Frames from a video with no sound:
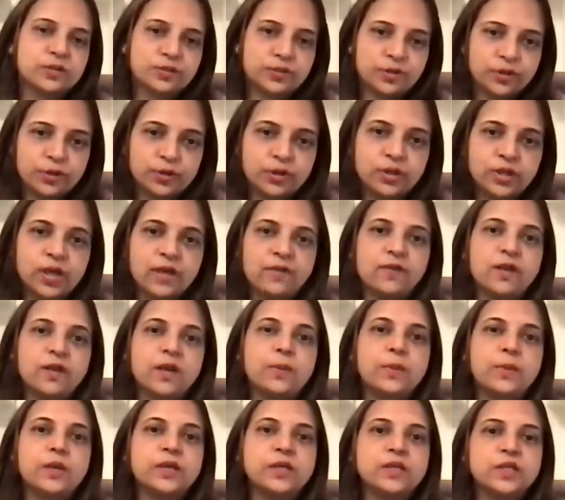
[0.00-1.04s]
the
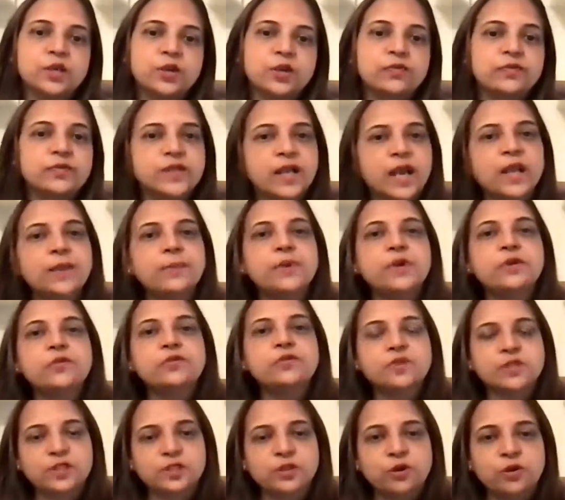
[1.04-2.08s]
availability of time and
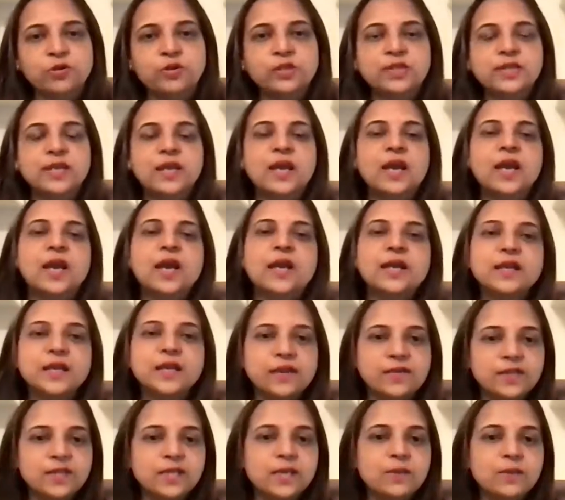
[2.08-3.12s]
resource.
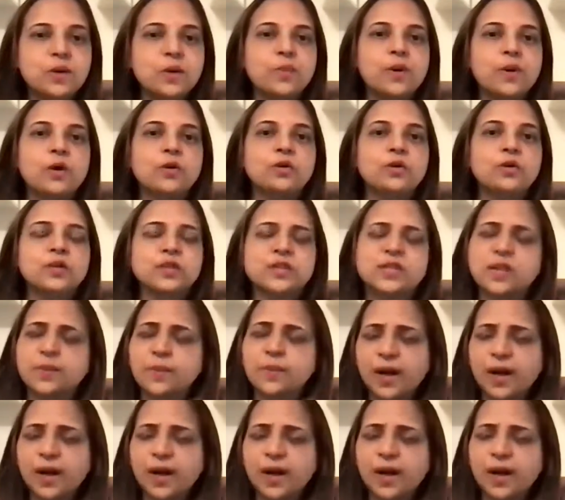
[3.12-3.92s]
Give us some